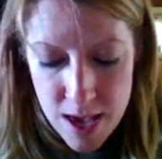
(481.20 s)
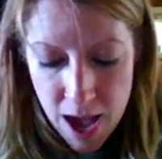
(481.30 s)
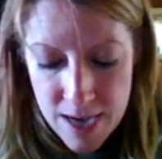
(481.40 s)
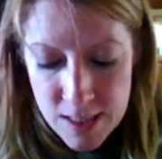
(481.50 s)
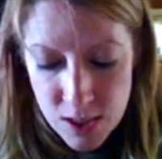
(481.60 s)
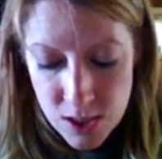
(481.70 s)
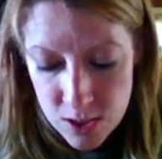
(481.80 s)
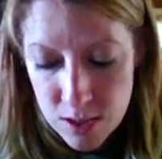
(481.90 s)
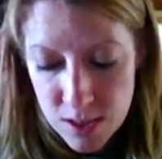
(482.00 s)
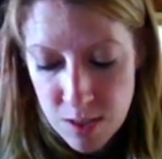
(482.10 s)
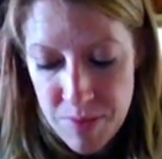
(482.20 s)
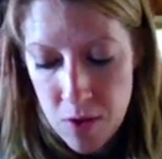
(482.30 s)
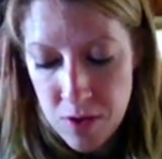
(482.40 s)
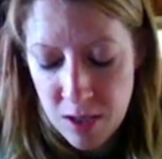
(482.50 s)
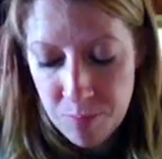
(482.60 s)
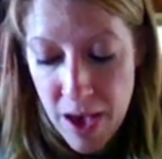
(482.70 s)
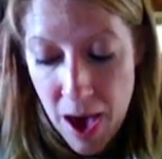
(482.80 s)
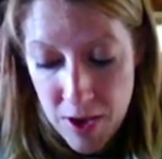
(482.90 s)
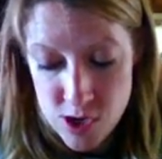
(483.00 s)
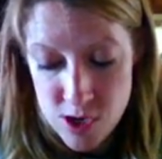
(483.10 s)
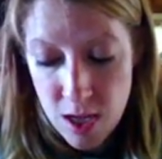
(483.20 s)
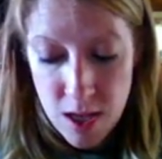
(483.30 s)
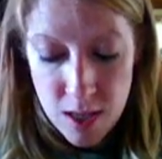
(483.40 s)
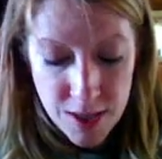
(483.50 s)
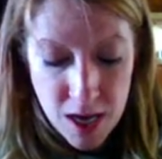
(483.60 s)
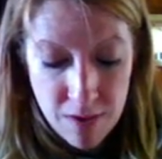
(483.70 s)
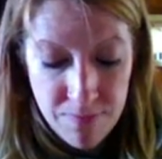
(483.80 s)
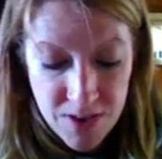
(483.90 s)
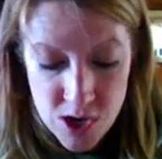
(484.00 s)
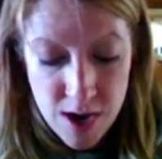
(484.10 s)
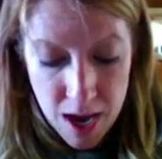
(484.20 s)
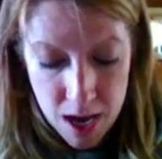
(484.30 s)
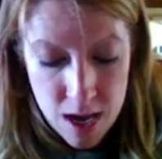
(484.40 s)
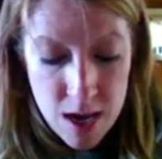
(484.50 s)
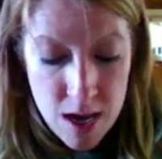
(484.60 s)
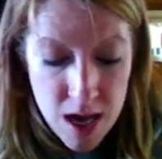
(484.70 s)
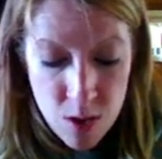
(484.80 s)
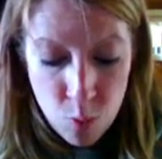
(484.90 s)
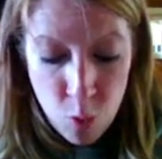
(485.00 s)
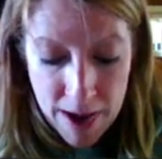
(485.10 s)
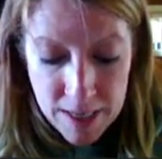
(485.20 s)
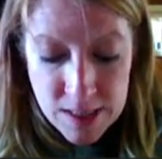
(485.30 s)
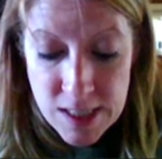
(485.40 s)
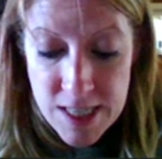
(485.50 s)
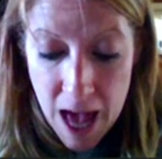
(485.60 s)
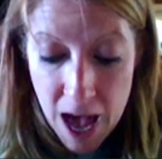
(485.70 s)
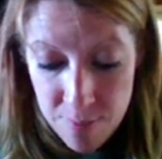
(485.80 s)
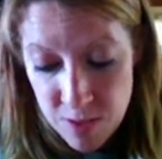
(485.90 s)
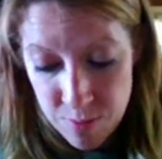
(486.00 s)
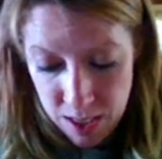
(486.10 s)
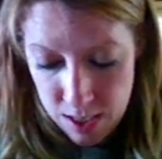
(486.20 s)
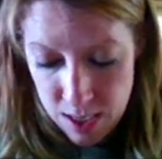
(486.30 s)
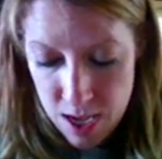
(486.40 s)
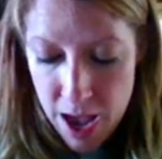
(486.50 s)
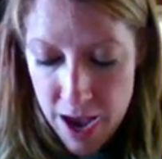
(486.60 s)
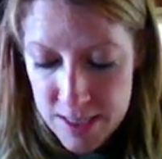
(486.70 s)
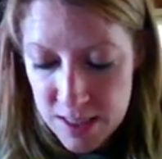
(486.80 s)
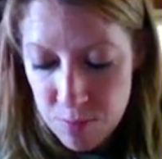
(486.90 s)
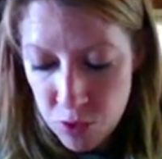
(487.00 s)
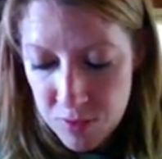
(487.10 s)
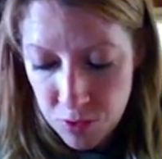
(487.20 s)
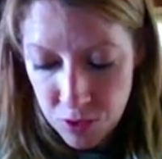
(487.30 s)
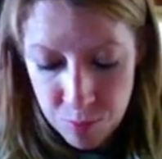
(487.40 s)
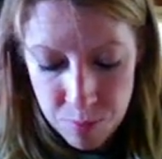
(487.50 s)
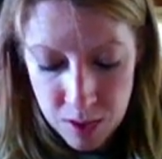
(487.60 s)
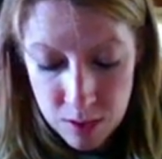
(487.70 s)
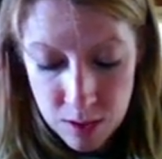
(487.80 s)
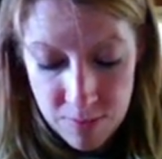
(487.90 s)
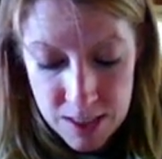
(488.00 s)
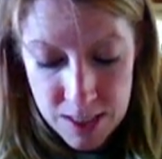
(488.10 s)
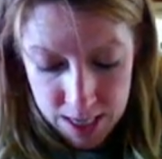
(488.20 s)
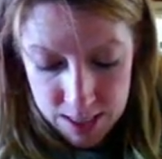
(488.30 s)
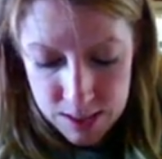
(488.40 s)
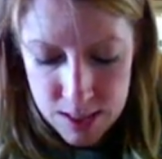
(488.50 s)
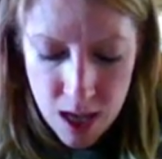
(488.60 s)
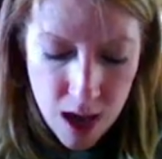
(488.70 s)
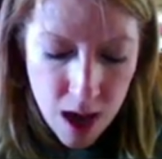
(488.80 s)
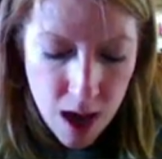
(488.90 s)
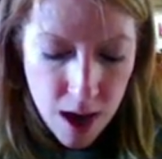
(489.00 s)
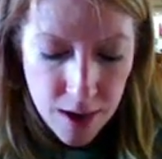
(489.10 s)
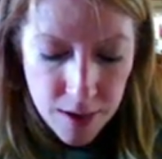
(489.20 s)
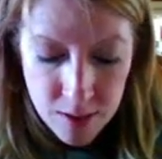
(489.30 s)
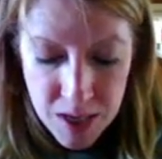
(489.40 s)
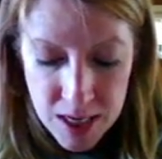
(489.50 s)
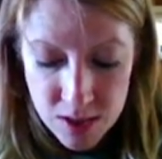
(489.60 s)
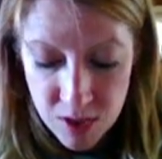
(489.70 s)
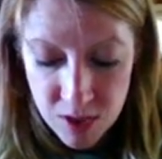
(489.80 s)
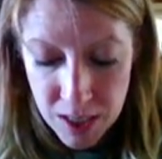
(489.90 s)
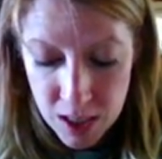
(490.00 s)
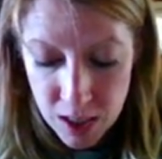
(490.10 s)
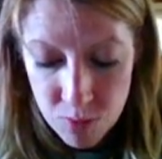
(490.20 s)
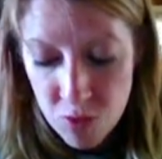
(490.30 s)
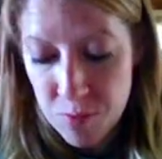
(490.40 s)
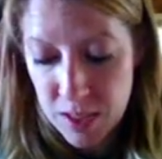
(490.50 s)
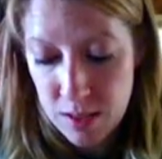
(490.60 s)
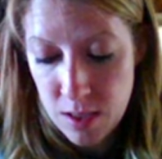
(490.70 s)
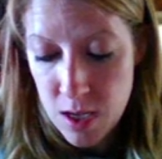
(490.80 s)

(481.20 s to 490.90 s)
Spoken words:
As it circles about in a pattern like a figure-8, it wags its abdomen as it moves through the middle of the dance. The bee's repeated movement,